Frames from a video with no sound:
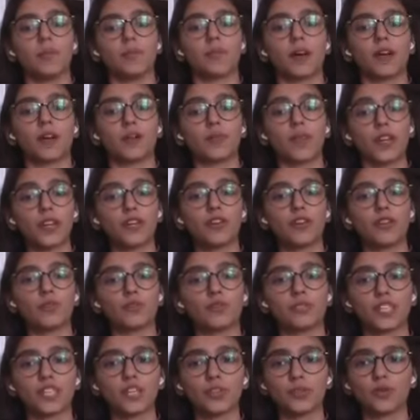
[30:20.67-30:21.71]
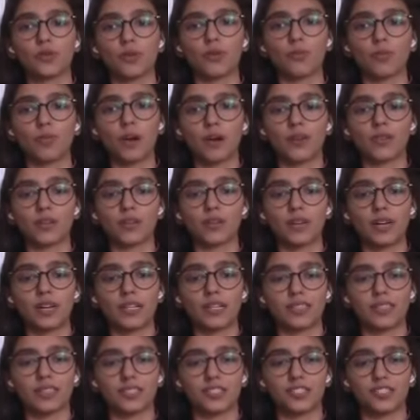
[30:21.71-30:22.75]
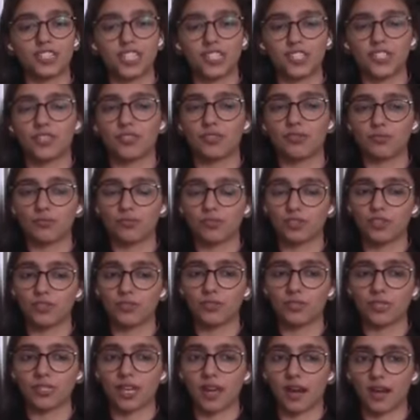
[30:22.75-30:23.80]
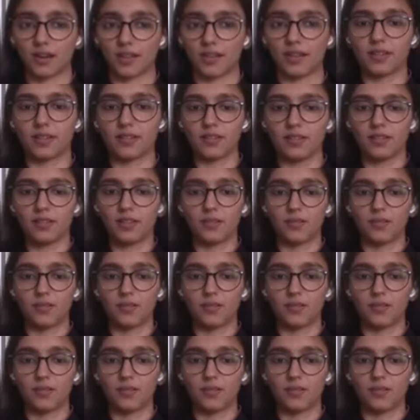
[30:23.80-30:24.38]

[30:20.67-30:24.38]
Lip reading: But when you're using cocoa powder, I suggest you don't use atta